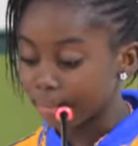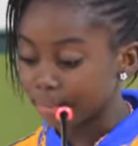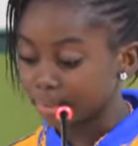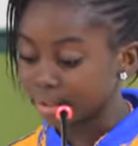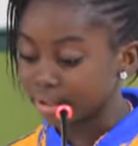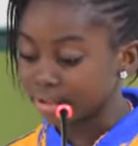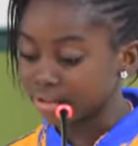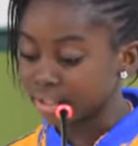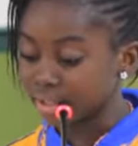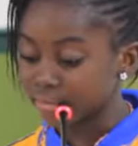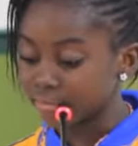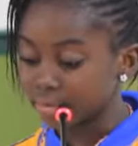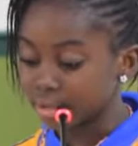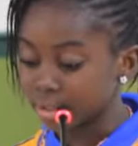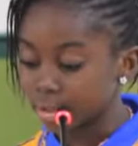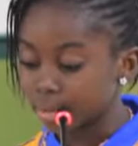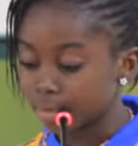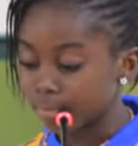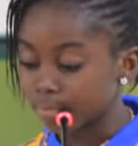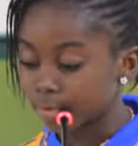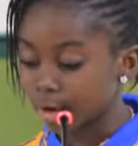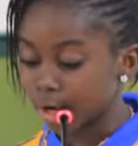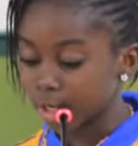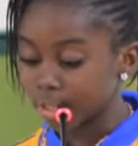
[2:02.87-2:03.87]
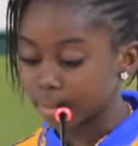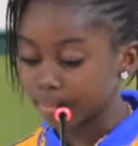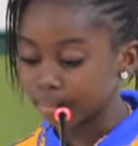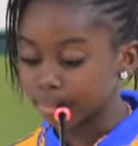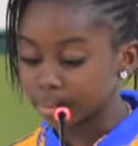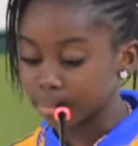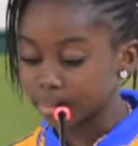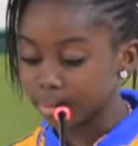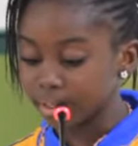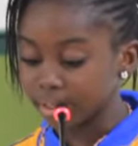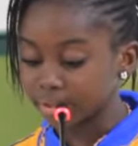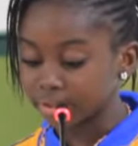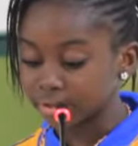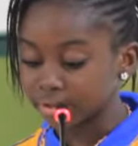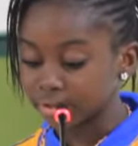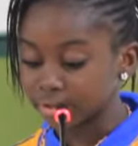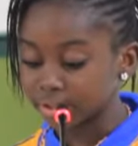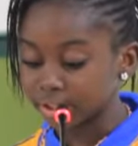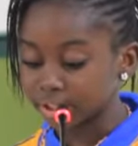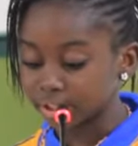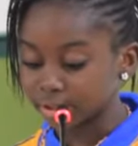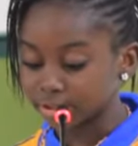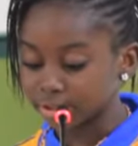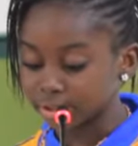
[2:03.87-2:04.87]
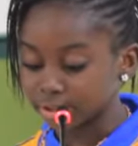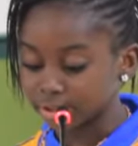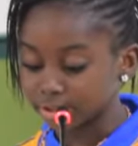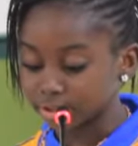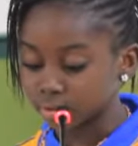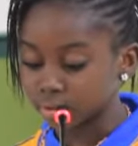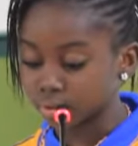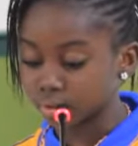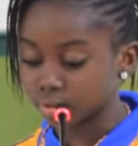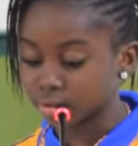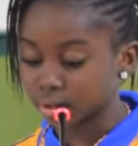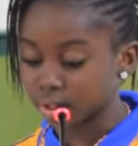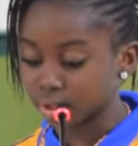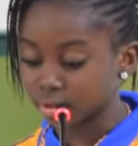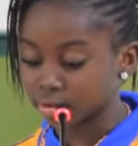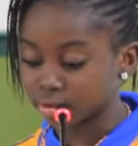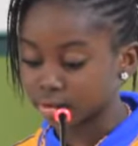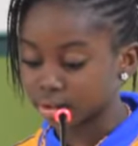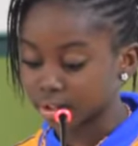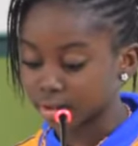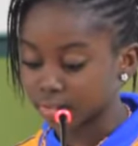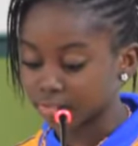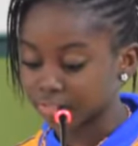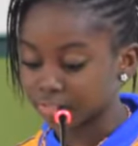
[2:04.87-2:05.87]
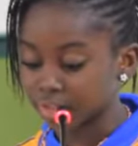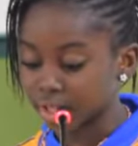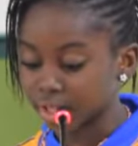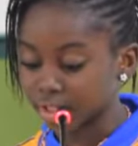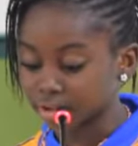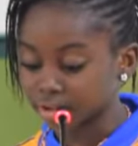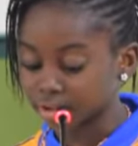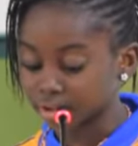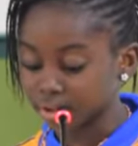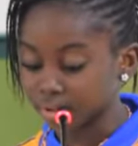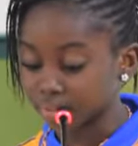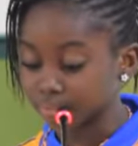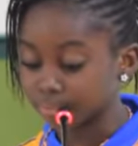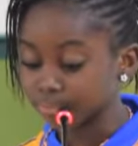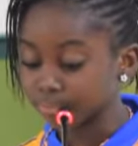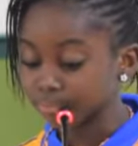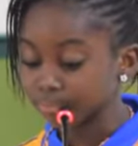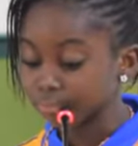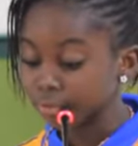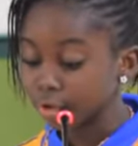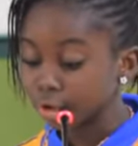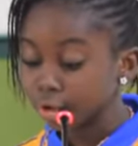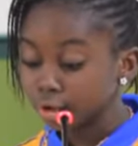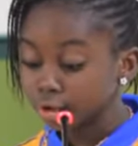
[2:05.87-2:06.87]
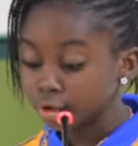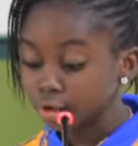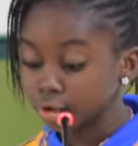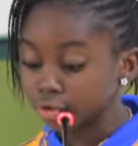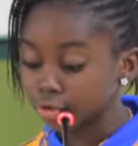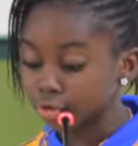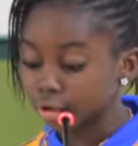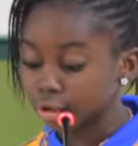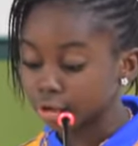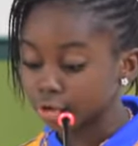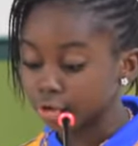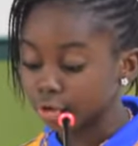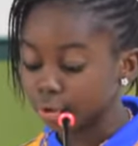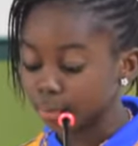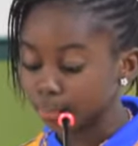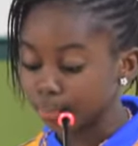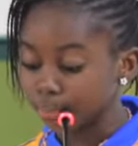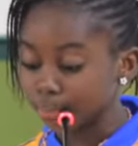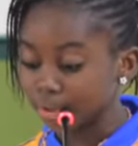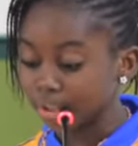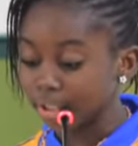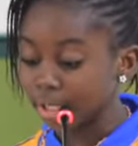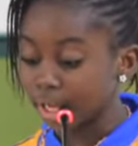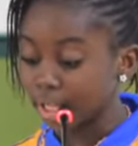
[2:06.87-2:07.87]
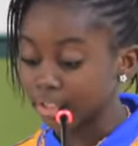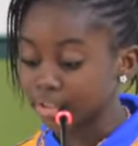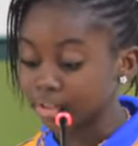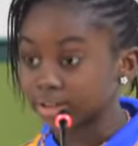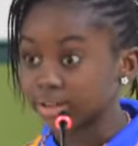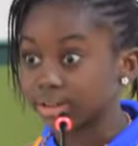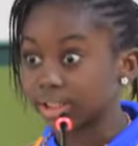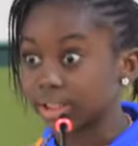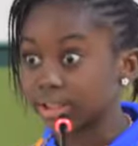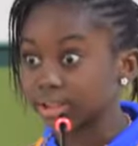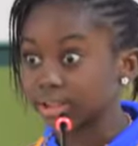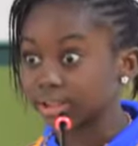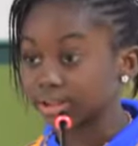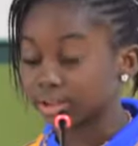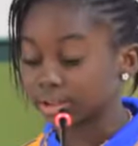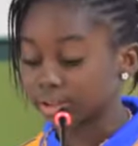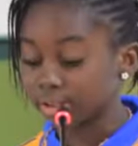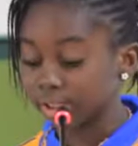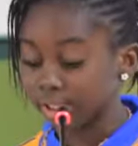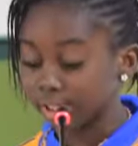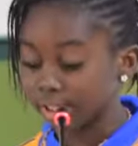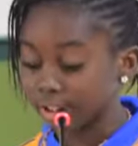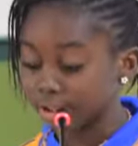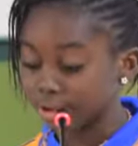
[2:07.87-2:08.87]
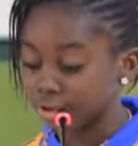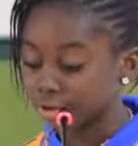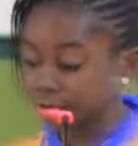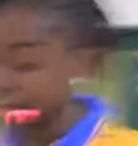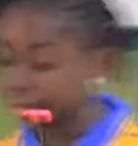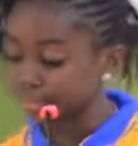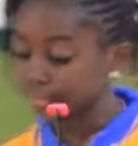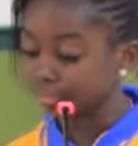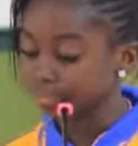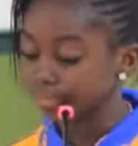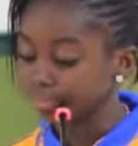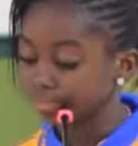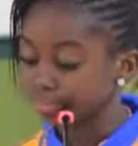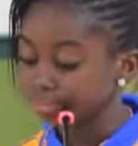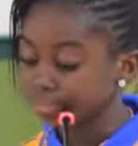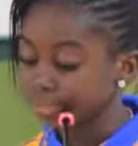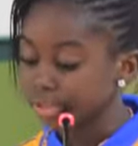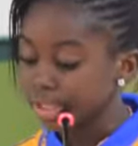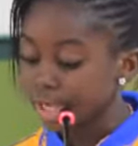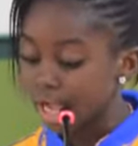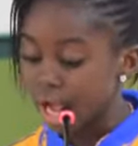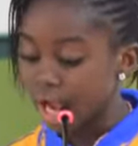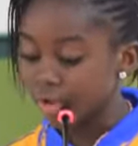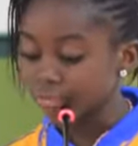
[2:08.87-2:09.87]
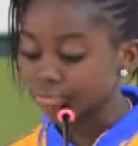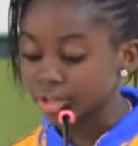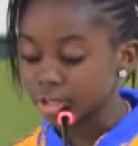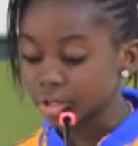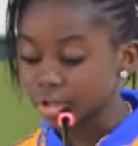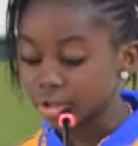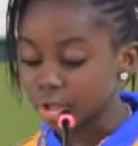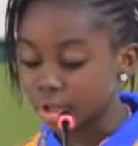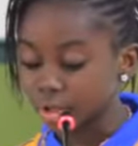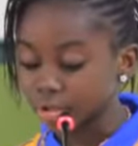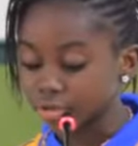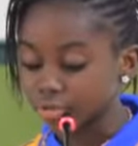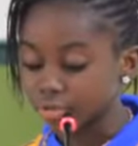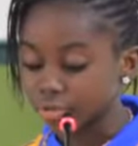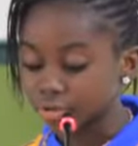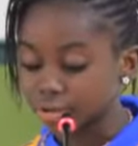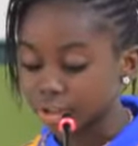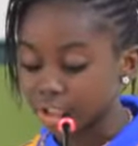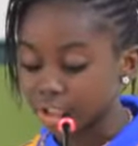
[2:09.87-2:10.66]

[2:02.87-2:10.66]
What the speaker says: being developed for implementing Agenda 2030, children should be at the center stage. African countries,